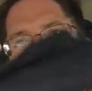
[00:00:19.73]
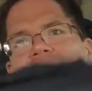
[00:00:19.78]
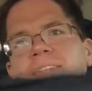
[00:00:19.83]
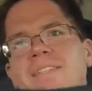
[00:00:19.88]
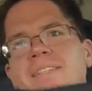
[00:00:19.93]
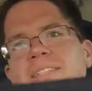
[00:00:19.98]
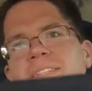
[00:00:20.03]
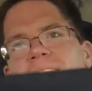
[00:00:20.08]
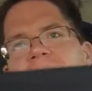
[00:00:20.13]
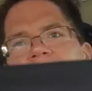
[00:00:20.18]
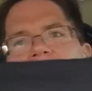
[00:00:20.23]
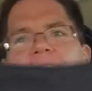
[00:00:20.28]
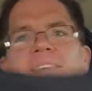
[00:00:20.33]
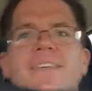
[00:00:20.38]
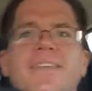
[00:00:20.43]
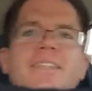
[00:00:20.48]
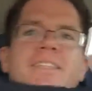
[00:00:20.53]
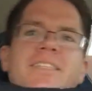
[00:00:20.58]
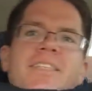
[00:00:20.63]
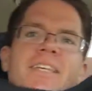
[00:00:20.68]
It's Stephen
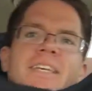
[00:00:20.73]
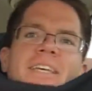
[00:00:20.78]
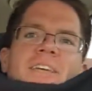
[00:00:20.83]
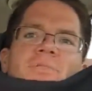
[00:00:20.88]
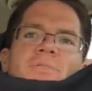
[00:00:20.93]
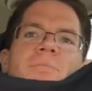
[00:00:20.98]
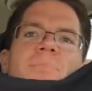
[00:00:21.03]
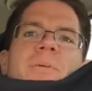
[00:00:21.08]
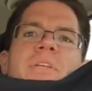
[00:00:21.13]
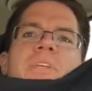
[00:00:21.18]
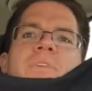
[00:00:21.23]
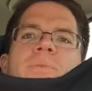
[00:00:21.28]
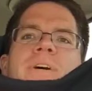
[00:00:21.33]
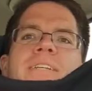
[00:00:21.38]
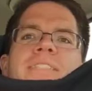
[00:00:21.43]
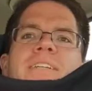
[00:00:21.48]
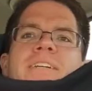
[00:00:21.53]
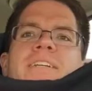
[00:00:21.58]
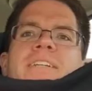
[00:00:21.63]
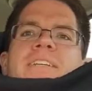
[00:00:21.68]
King's It with
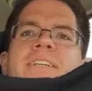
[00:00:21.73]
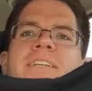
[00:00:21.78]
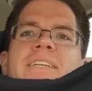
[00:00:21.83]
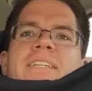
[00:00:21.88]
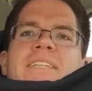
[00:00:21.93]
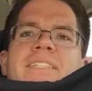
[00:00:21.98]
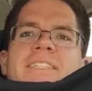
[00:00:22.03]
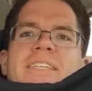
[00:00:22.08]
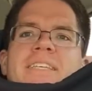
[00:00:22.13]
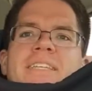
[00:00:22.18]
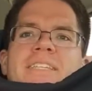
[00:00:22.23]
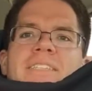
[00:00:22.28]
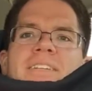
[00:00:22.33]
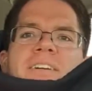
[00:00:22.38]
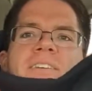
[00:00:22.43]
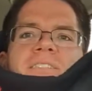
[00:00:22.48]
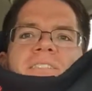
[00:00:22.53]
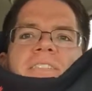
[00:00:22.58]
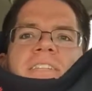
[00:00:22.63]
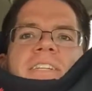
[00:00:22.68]
Pennywise on it, and it says,
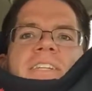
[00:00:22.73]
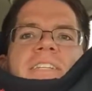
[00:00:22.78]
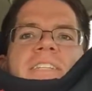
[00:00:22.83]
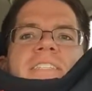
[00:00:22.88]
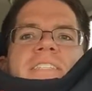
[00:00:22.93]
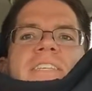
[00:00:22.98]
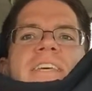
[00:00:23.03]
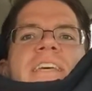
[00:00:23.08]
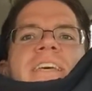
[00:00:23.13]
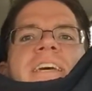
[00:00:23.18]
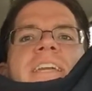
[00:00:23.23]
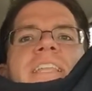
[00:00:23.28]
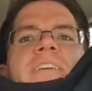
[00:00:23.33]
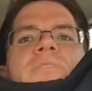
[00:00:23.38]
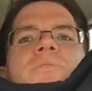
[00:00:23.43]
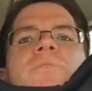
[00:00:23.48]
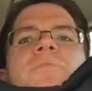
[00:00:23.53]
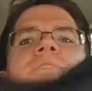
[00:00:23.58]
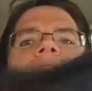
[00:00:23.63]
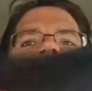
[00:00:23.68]
"Aren't you gonna say hello?"